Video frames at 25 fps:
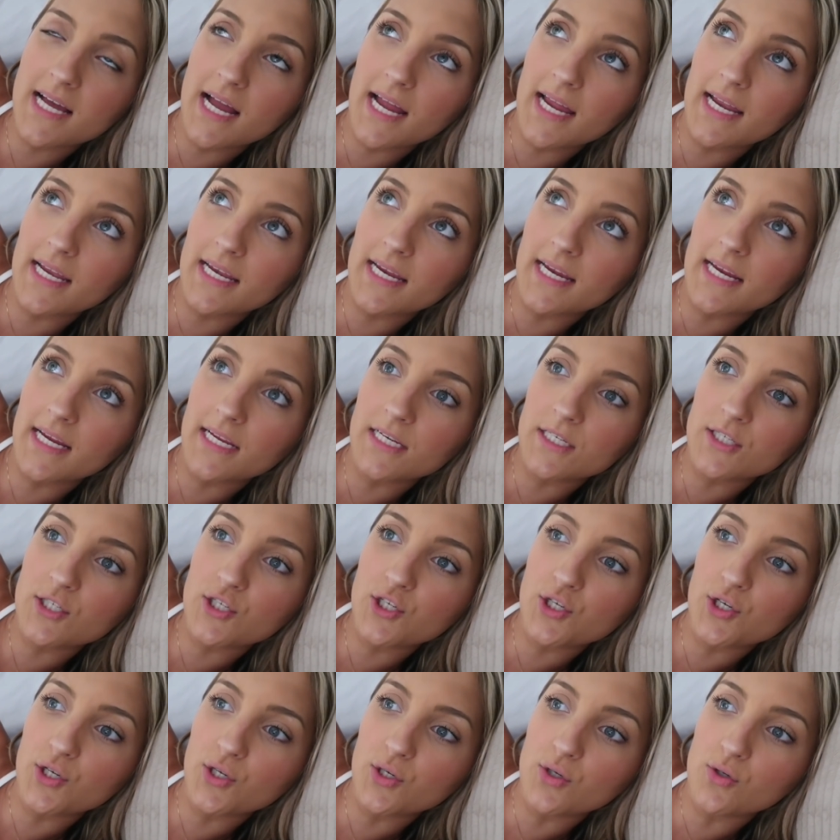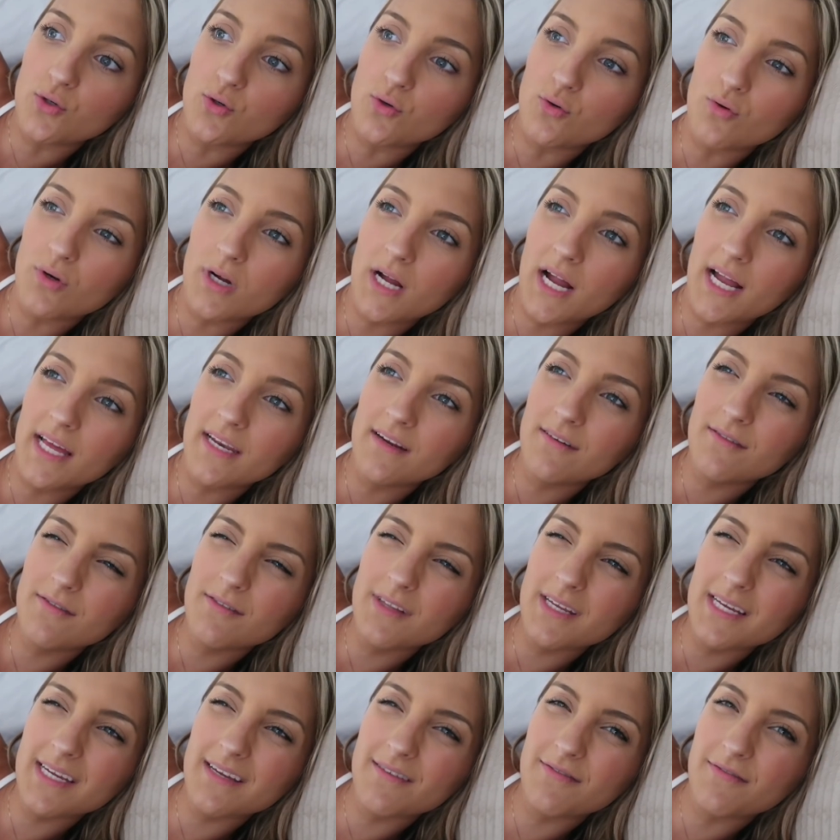I need to kind of
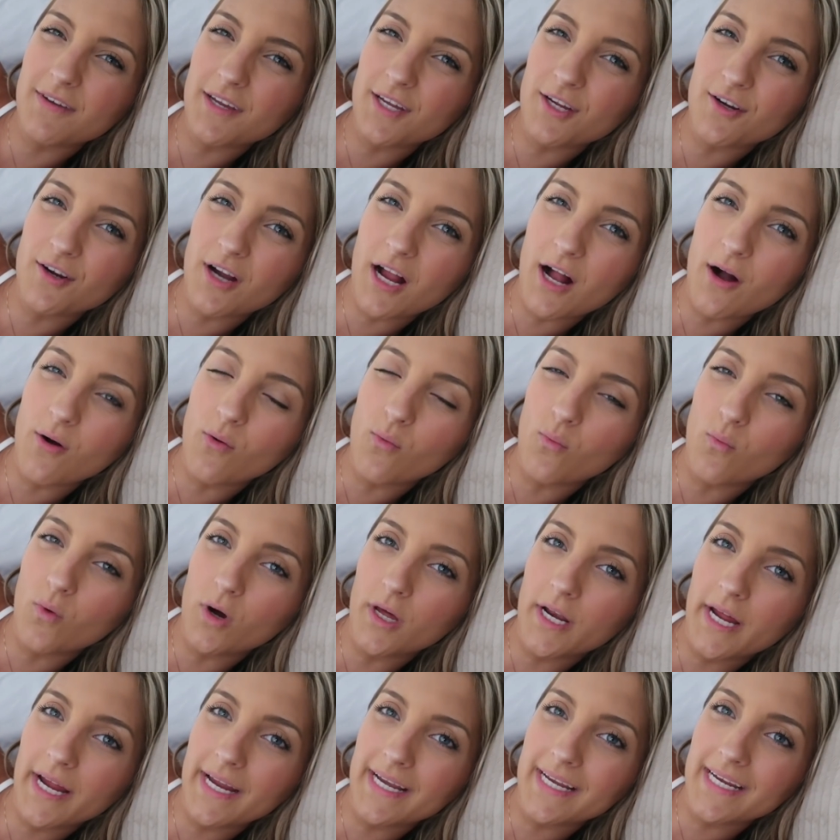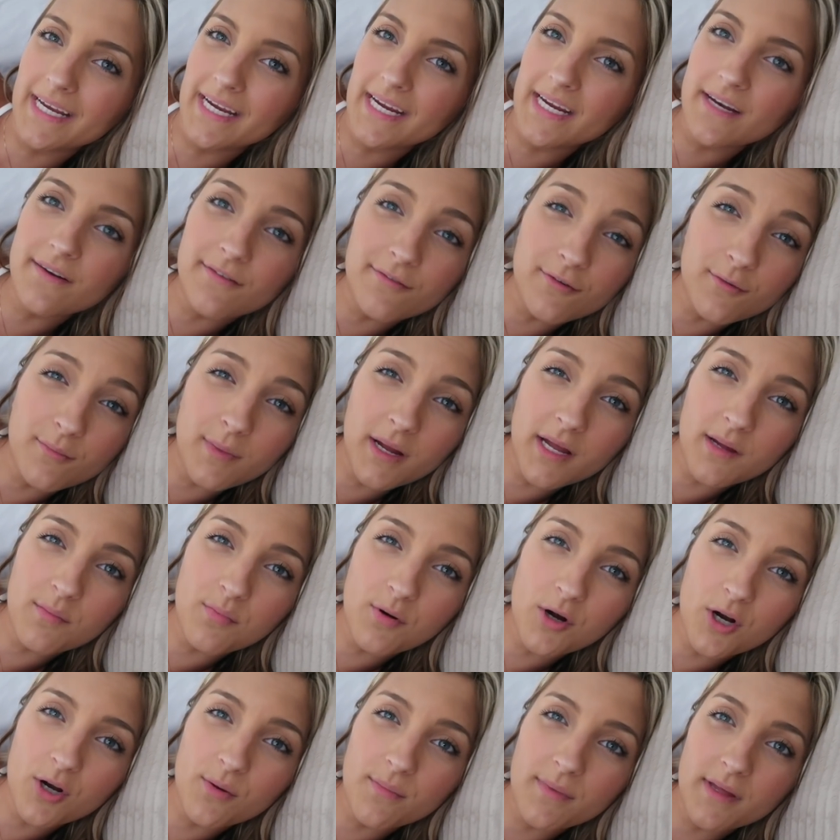like figure out what I need for my
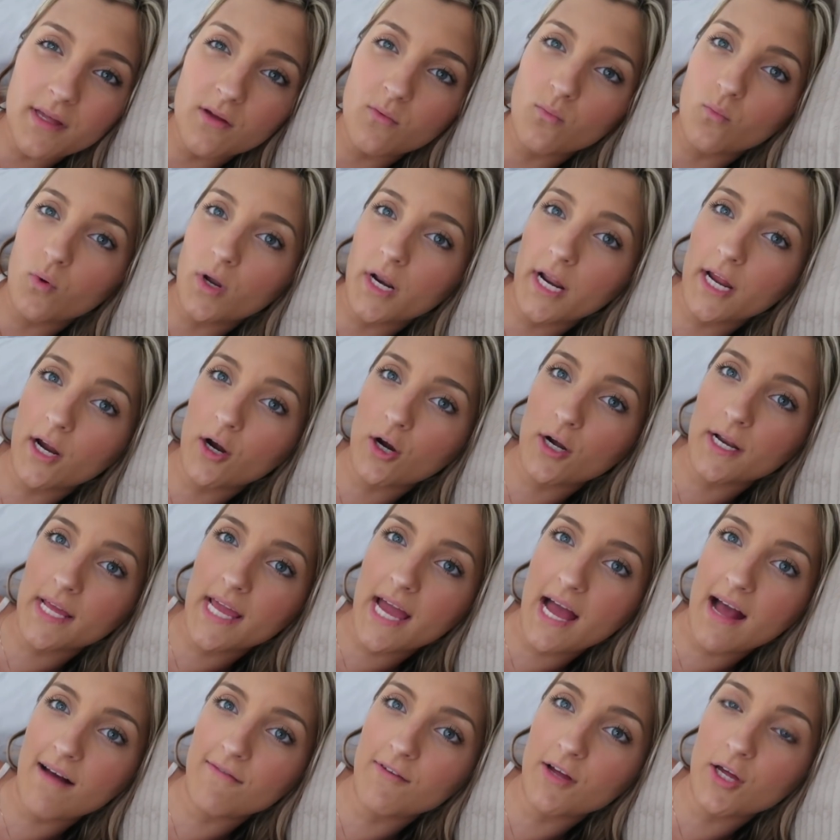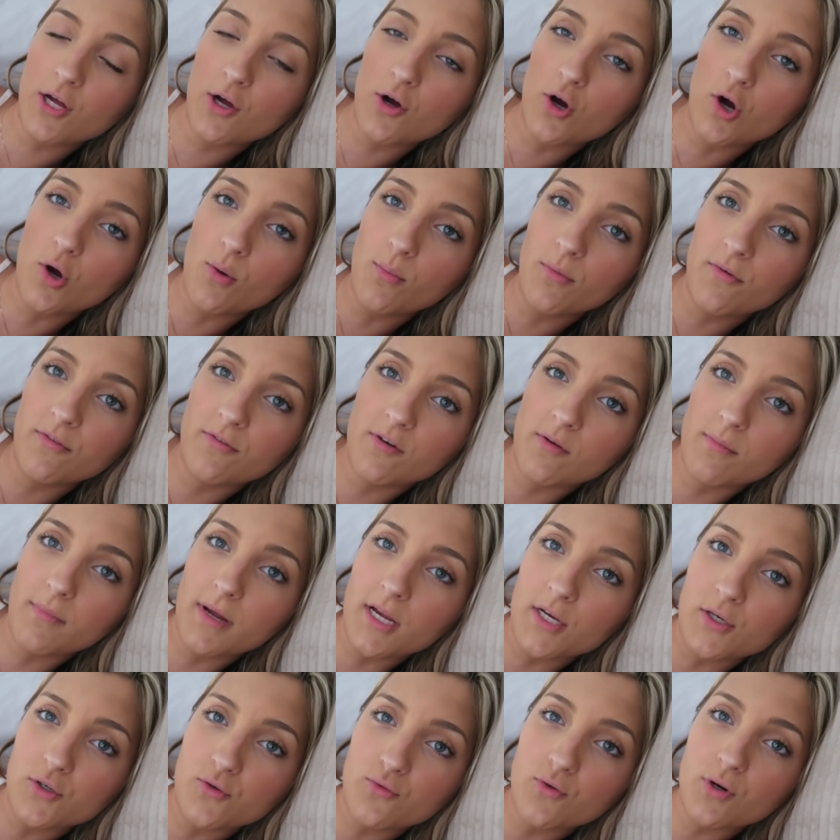apartment, what I already have at home from
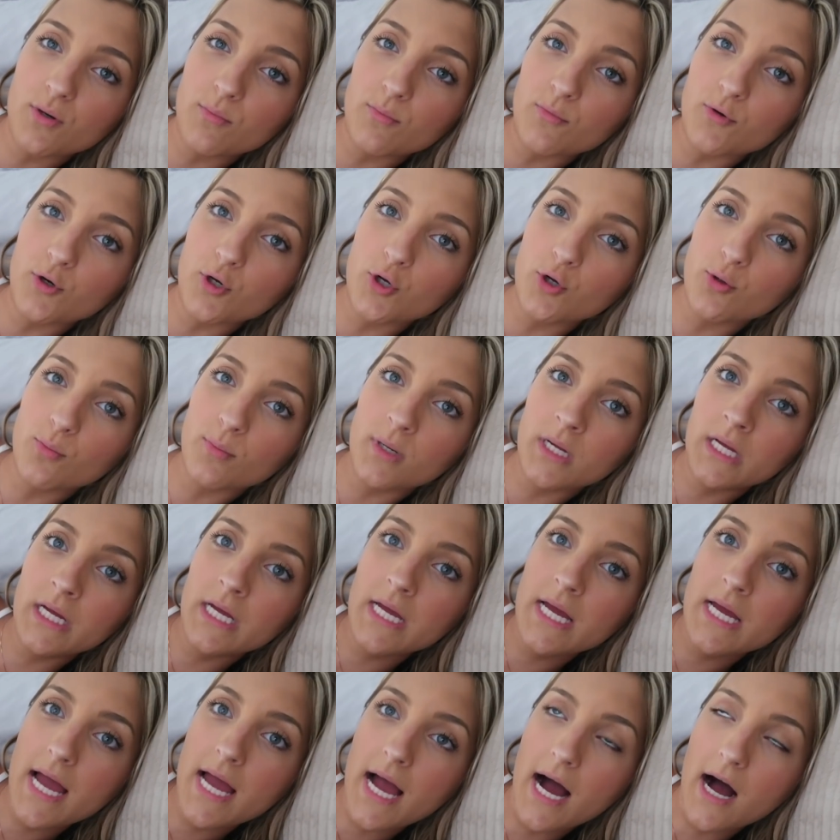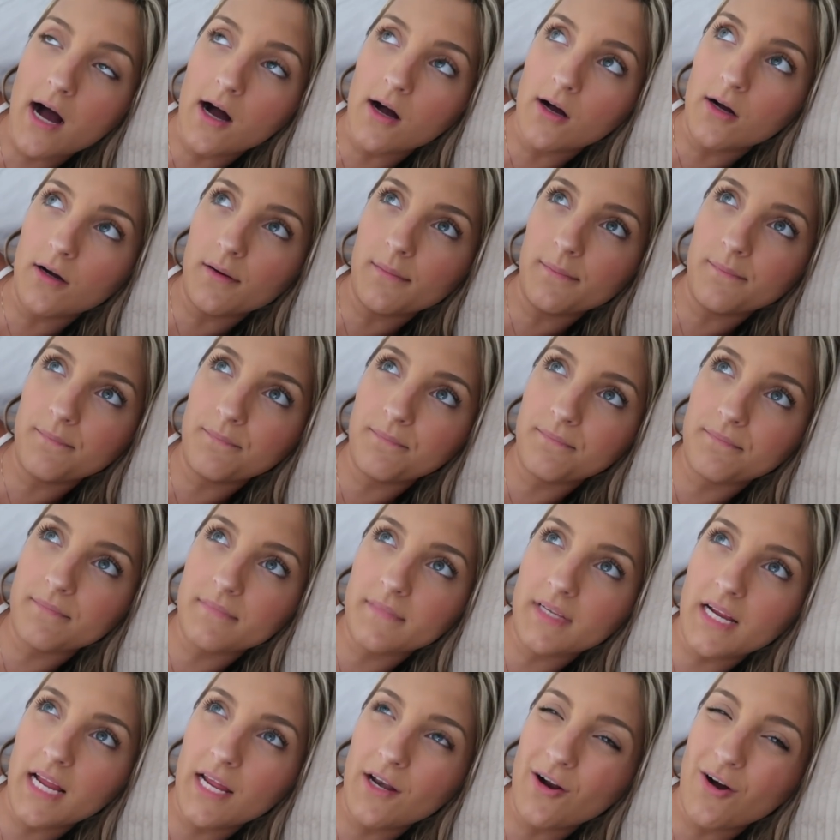my dorm room,
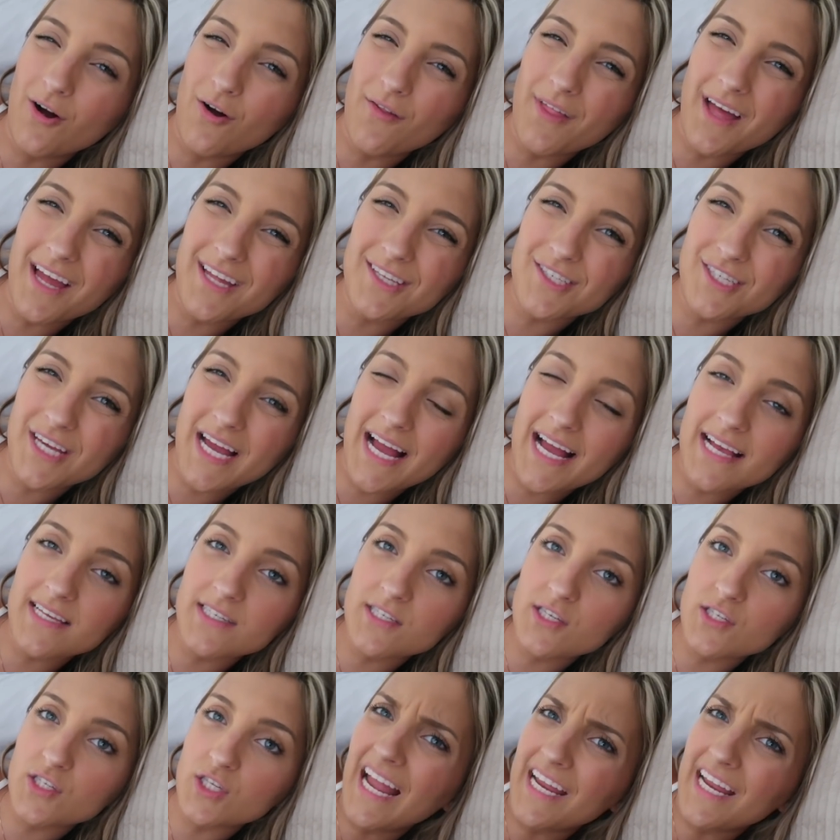and all that jazz.